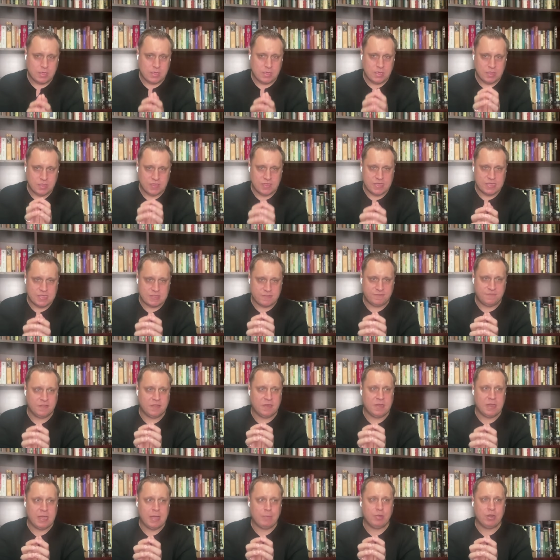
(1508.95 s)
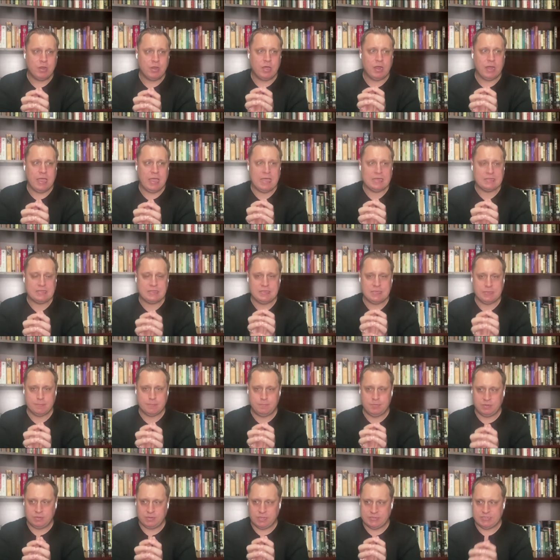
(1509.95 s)
this phenomenon has the
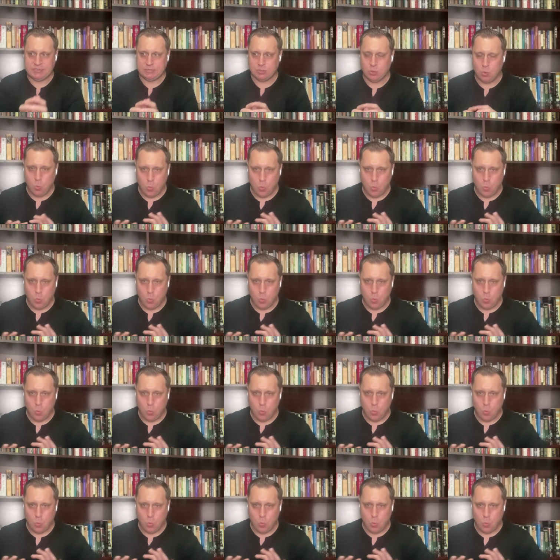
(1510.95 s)
ability to